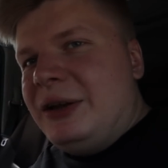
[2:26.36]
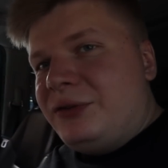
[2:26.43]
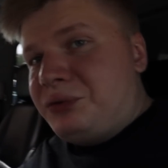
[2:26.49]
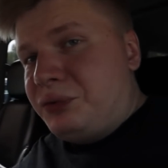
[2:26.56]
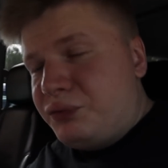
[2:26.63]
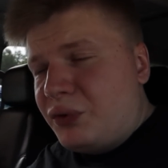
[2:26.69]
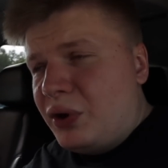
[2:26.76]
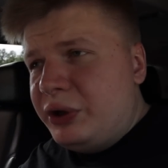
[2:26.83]

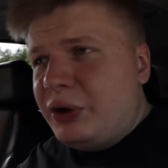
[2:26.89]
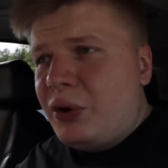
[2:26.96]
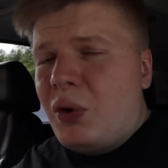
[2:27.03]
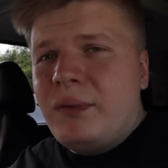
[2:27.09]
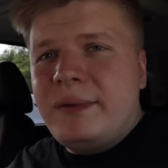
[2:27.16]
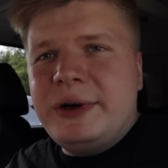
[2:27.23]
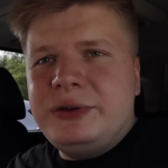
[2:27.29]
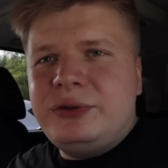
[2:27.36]
is running
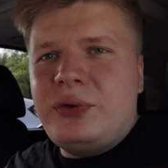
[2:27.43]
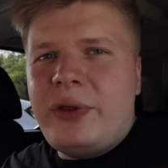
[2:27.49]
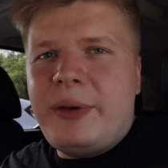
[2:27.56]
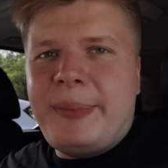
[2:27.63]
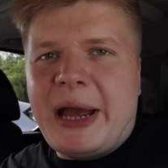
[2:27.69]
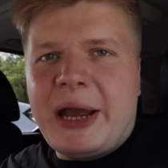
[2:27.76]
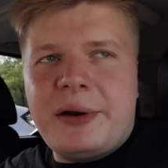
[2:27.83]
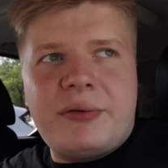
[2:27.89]
over to the
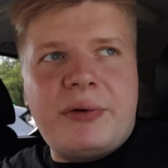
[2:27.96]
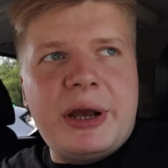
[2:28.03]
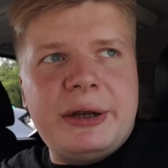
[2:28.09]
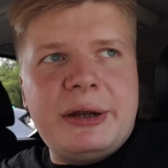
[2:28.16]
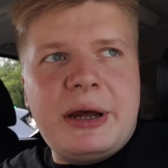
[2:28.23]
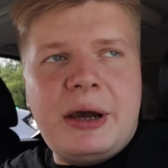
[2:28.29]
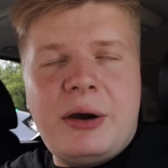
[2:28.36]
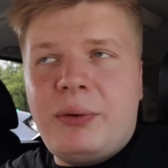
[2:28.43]
bank
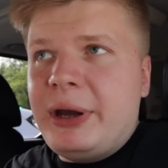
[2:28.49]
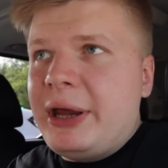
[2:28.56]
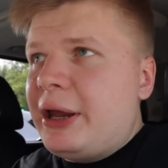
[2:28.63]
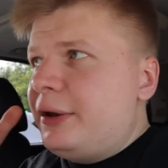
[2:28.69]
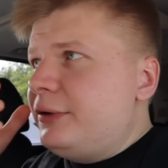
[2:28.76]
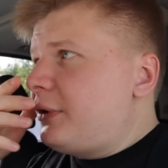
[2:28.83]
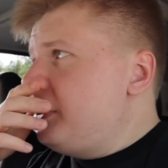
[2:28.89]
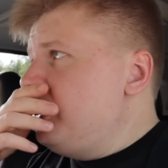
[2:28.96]
right now,
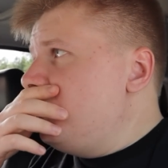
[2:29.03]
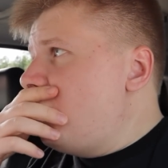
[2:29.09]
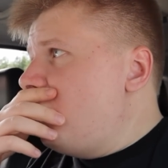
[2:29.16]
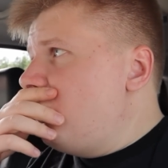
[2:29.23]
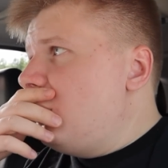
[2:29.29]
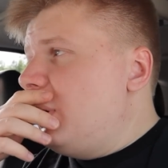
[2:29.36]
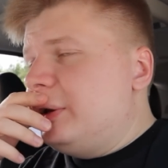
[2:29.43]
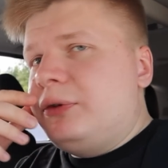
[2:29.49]
and you know
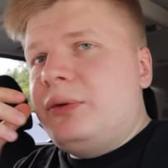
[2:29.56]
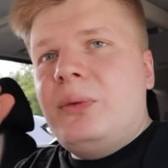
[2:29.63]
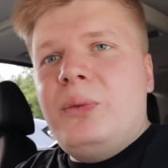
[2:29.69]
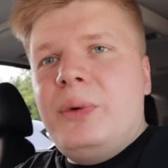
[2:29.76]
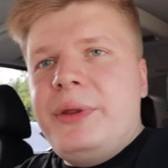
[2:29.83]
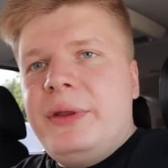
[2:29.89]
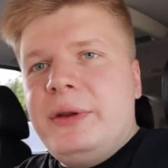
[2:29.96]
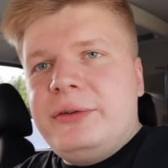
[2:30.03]
what?
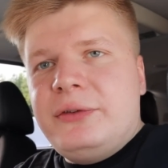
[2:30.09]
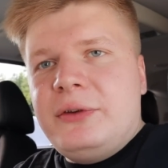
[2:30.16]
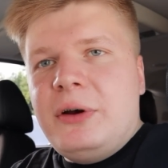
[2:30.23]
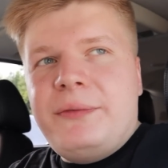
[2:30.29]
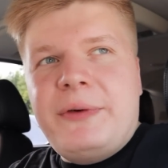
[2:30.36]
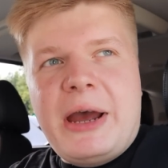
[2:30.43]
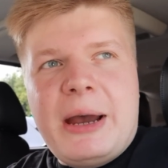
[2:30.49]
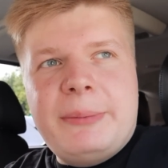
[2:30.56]
With the
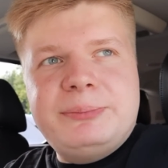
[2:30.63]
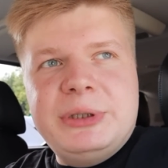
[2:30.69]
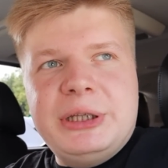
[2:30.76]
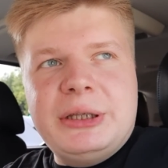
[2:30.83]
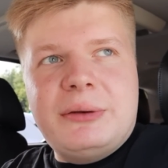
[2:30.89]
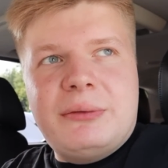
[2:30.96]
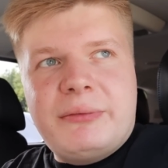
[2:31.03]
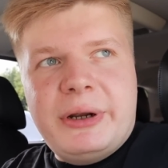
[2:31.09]
stuff
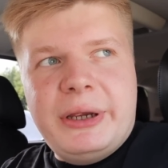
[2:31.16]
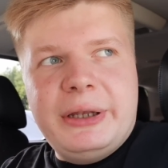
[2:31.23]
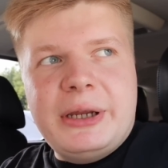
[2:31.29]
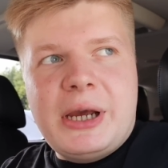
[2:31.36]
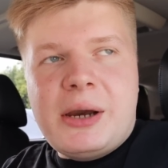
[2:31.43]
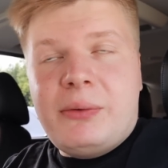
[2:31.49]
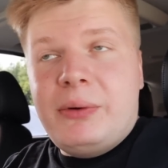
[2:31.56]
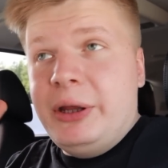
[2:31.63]
happening right
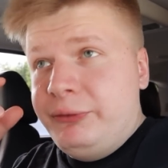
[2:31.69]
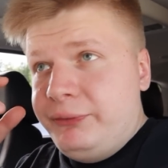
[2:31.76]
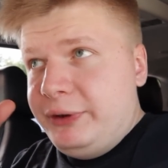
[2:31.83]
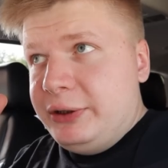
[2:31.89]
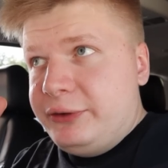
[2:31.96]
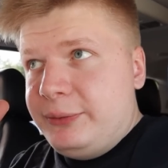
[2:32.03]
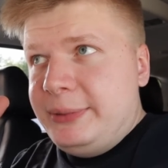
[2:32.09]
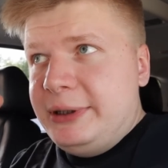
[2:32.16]
now, it
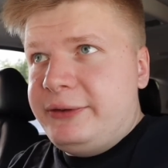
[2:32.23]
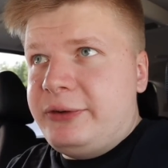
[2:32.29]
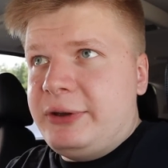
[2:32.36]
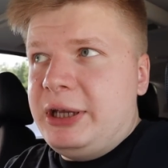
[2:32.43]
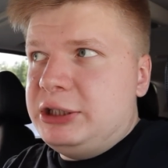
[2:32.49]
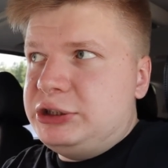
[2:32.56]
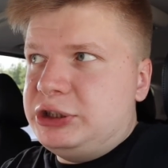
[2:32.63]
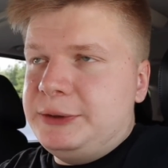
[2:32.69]
feels a bit
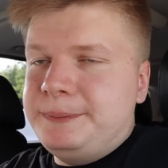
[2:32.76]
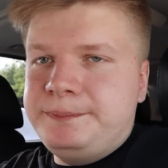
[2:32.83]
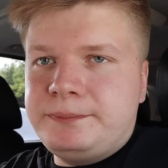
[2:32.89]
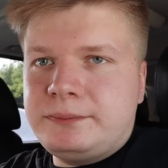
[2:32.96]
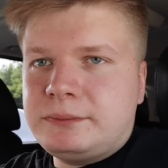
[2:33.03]
sketchy.